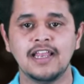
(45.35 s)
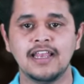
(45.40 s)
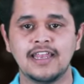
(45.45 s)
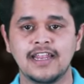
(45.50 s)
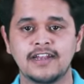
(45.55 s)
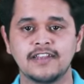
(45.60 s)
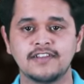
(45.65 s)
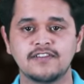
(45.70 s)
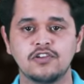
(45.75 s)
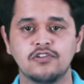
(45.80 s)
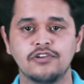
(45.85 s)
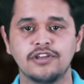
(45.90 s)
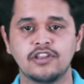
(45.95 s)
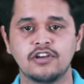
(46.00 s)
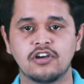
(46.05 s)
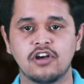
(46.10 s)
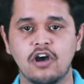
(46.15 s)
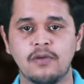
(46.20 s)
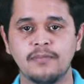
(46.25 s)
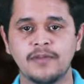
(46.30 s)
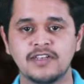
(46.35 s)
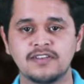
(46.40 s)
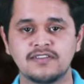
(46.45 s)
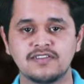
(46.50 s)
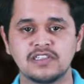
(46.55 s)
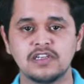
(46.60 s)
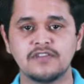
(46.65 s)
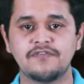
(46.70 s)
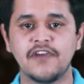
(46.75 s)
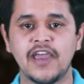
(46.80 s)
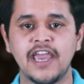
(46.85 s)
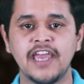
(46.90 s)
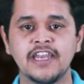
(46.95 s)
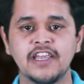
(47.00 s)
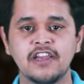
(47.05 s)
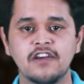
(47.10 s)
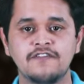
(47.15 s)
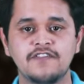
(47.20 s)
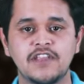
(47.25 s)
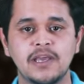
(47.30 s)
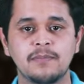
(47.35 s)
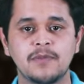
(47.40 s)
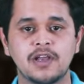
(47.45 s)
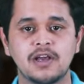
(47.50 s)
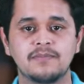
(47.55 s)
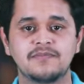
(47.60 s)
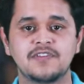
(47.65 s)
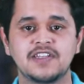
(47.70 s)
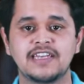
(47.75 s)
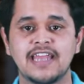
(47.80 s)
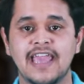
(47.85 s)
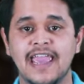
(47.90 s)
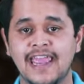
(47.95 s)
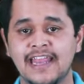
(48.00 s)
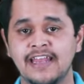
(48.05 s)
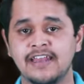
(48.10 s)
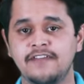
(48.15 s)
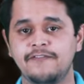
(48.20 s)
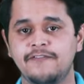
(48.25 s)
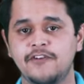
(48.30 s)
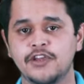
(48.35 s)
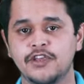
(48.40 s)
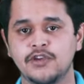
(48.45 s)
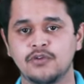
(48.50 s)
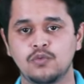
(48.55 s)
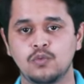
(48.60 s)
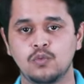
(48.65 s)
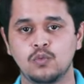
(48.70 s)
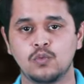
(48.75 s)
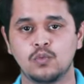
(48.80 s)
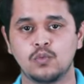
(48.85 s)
Let us know in the comments if any of them comes in handy for you.